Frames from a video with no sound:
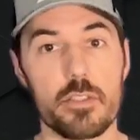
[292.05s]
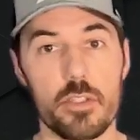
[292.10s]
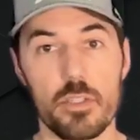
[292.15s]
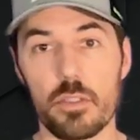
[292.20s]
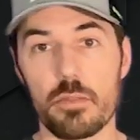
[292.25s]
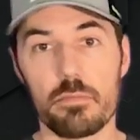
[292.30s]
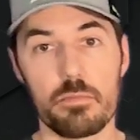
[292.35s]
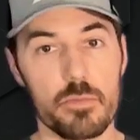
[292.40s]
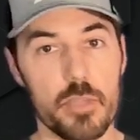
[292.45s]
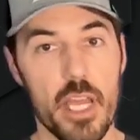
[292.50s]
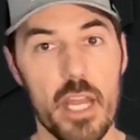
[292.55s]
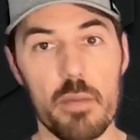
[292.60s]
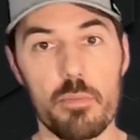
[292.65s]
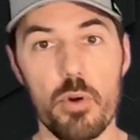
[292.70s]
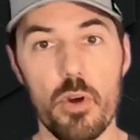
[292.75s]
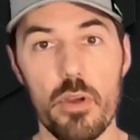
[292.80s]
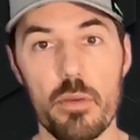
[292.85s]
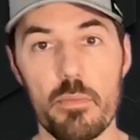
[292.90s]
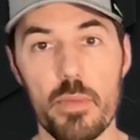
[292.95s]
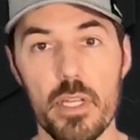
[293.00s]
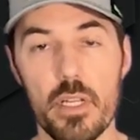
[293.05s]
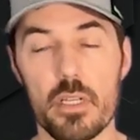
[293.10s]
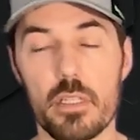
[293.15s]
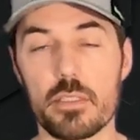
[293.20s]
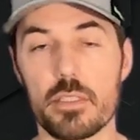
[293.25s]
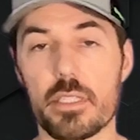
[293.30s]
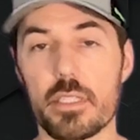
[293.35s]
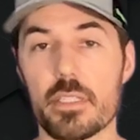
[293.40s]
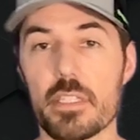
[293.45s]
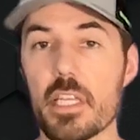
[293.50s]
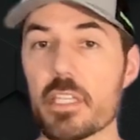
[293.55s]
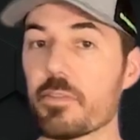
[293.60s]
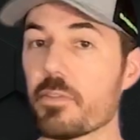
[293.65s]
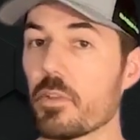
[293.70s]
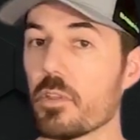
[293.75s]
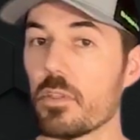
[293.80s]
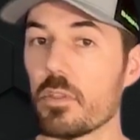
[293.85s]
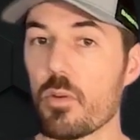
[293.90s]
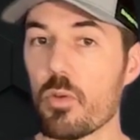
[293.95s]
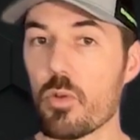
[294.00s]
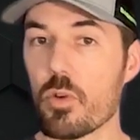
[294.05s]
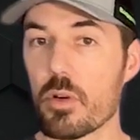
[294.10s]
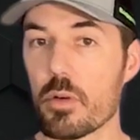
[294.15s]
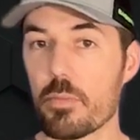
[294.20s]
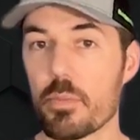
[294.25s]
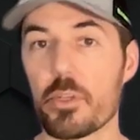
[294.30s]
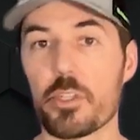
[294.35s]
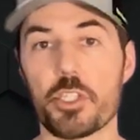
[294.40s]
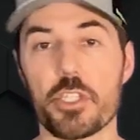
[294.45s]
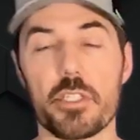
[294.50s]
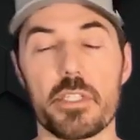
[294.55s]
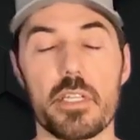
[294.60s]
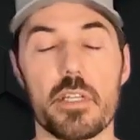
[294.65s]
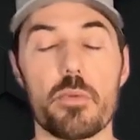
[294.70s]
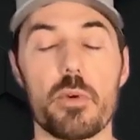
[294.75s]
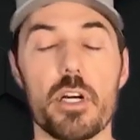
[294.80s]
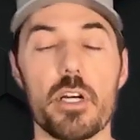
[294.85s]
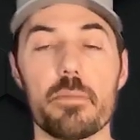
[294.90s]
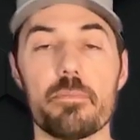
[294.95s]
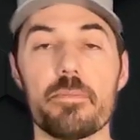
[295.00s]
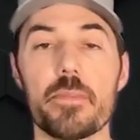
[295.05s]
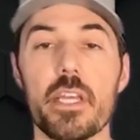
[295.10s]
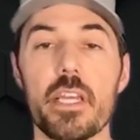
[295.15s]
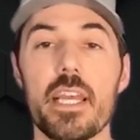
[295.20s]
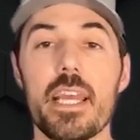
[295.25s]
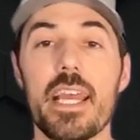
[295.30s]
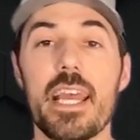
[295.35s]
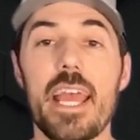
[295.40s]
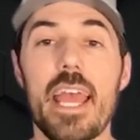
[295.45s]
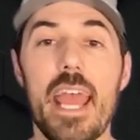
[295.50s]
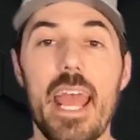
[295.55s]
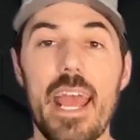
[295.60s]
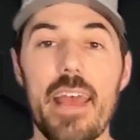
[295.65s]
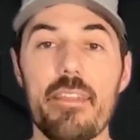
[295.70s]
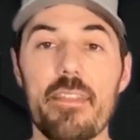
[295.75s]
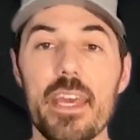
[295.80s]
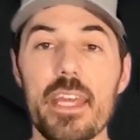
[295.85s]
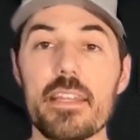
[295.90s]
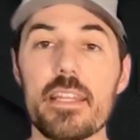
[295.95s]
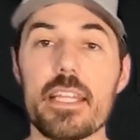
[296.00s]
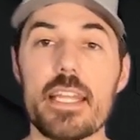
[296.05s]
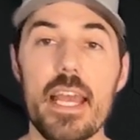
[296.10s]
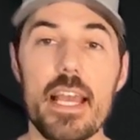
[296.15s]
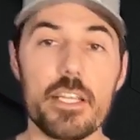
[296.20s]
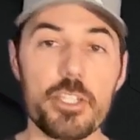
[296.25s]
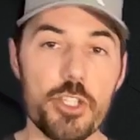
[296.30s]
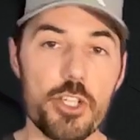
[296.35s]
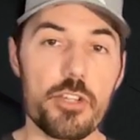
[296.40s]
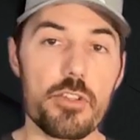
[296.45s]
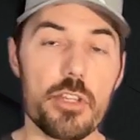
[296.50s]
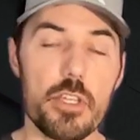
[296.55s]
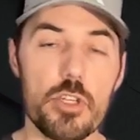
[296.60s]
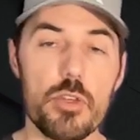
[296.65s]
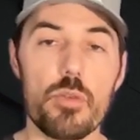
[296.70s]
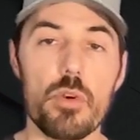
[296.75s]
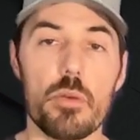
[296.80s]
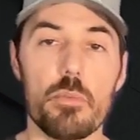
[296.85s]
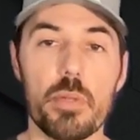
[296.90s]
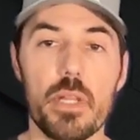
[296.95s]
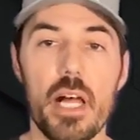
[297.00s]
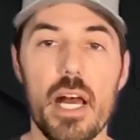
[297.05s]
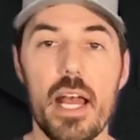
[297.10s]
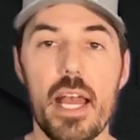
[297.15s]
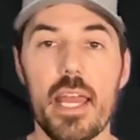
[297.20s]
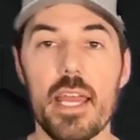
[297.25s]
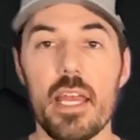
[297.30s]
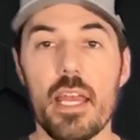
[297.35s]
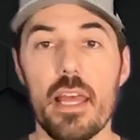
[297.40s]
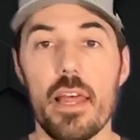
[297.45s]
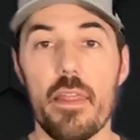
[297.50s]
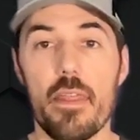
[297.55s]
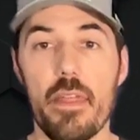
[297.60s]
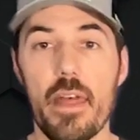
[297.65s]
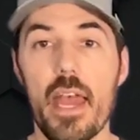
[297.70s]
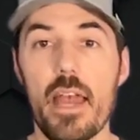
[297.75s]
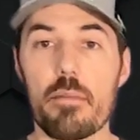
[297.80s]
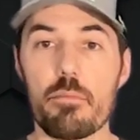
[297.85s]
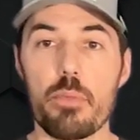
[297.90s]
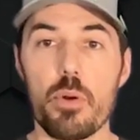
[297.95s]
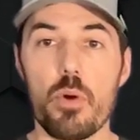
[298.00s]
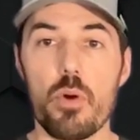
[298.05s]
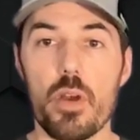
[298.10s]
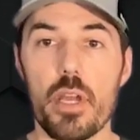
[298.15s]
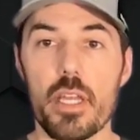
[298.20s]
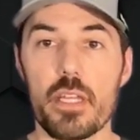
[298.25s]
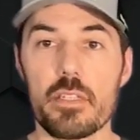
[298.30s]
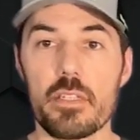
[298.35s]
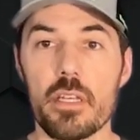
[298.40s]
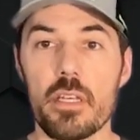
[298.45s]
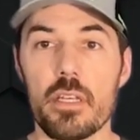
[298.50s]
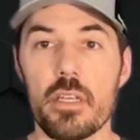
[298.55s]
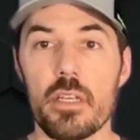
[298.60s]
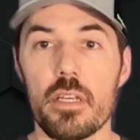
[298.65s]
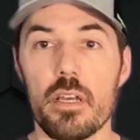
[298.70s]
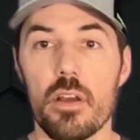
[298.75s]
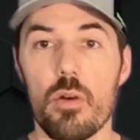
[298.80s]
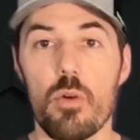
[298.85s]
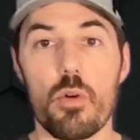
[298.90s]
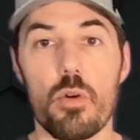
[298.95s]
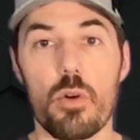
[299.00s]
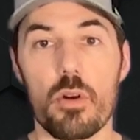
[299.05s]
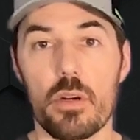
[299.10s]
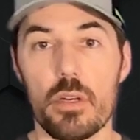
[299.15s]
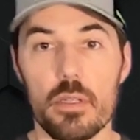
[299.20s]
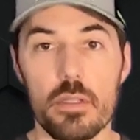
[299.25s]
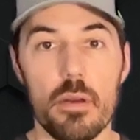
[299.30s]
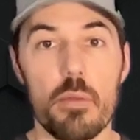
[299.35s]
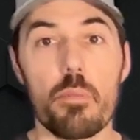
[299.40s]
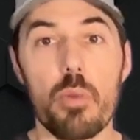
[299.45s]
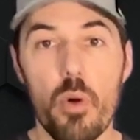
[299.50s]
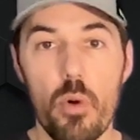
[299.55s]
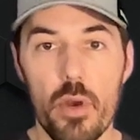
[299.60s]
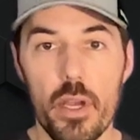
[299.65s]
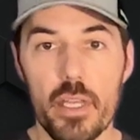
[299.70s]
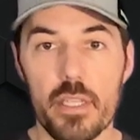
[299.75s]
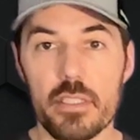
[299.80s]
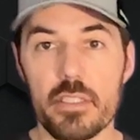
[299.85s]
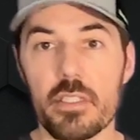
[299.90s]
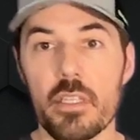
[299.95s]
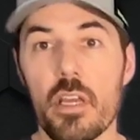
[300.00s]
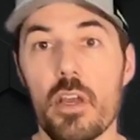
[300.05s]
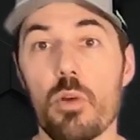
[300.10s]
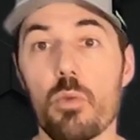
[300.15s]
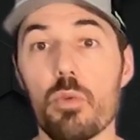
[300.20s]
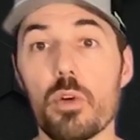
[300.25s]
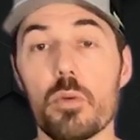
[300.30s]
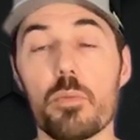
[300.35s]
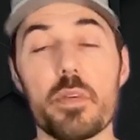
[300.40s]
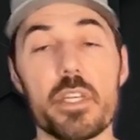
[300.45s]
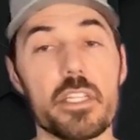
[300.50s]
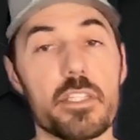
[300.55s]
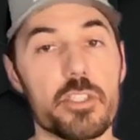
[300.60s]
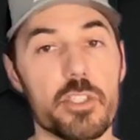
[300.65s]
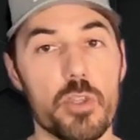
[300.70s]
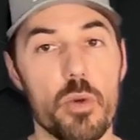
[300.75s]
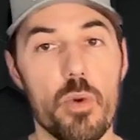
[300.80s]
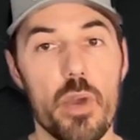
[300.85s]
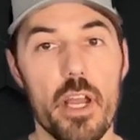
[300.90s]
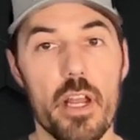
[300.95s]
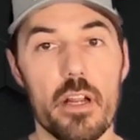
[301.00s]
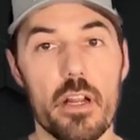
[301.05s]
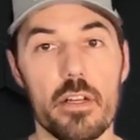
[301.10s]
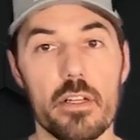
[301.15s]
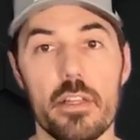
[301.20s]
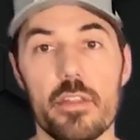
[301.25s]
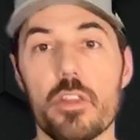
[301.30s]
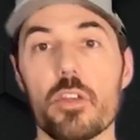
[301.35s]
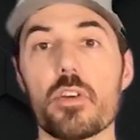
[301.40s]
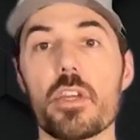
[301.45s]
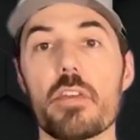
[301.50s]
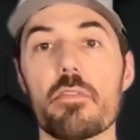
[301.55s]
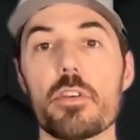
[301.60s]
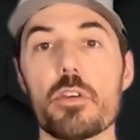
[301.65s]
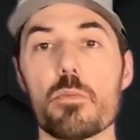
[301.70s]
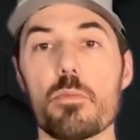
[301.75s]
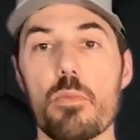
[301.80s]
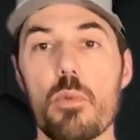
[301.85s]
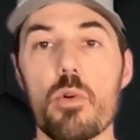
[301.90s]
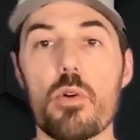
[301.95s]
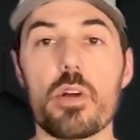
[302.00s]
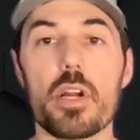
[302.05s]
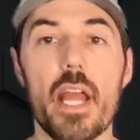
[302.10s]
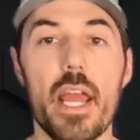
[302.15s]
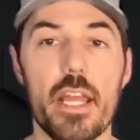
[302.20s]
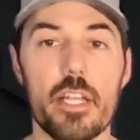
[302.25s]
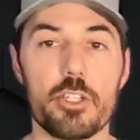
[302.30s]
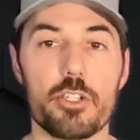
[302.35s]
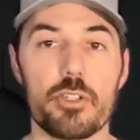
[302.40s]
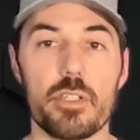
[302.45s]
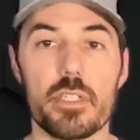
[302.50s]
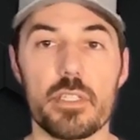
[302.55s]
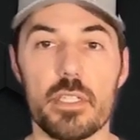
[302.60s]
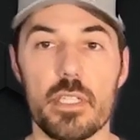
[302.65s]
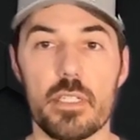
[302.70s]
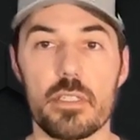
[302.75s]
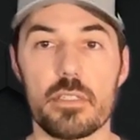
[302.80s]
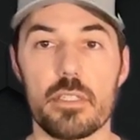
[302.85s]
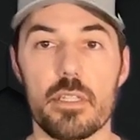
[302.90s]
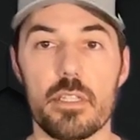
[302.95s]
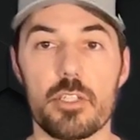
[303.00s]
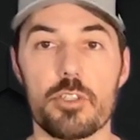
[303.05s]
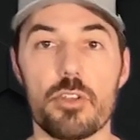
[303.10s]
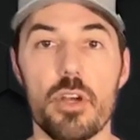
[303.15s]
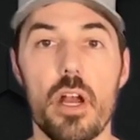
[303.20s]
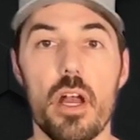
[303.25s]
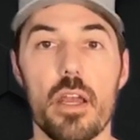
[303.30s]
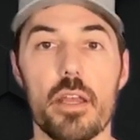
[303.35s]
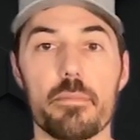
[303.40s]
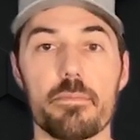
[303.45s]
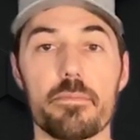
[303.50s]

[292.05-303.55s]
So gain a point being unsuccessful or purchasing one. And then the next year that you apply, that point or points will be squared. They'll give you more entries into the drawing.